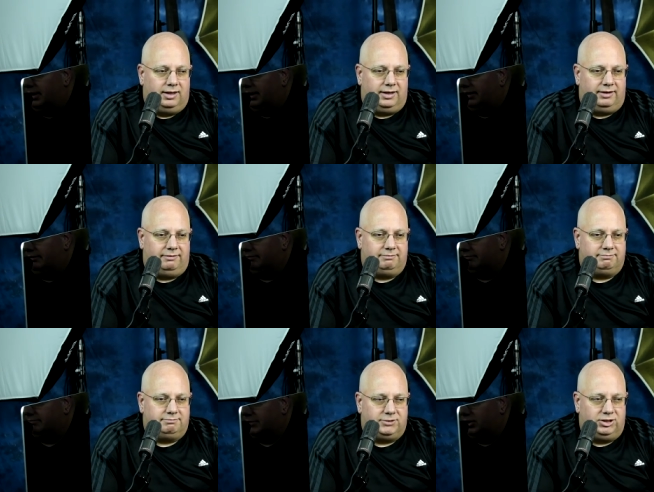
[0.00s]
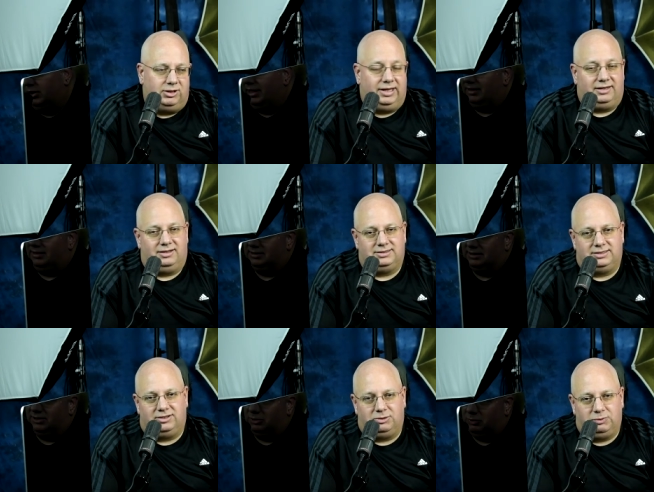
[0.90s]
Um, you know that cuts
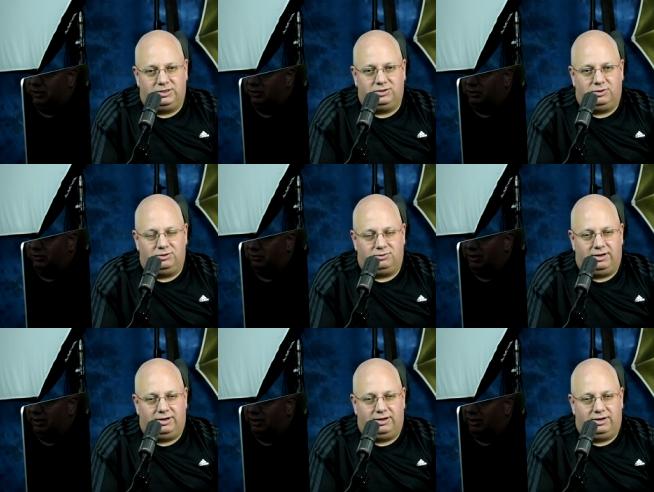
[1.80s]
down on wind noise,